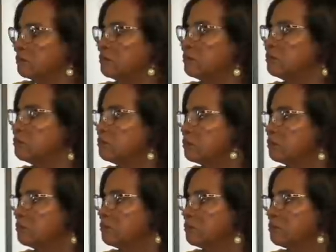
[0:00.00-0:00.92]

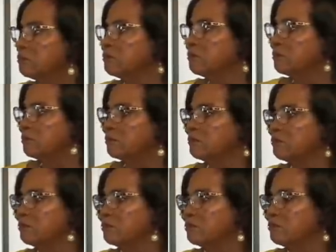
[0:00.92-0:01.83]

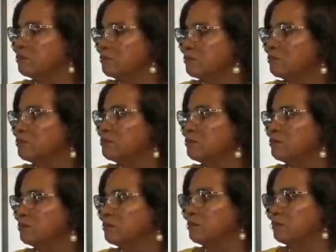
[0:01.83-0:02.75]

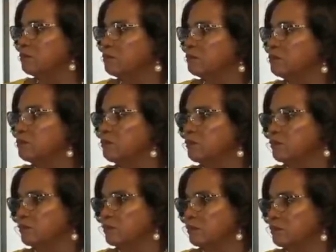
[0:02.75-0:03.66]

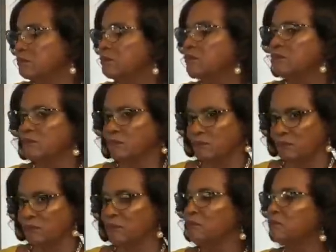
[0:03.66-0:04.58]

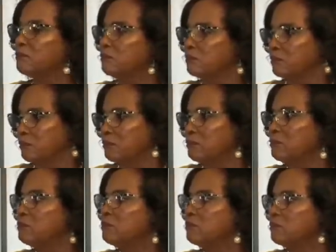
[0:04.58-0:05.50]

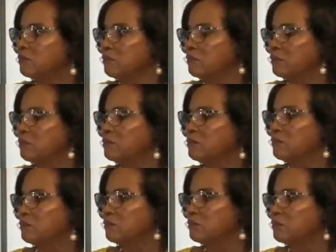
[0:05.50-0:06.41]

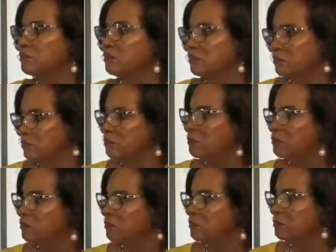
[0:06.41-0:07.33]

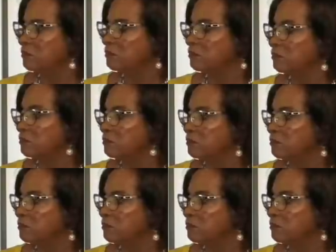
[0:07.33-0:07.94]
The person shown says nothing.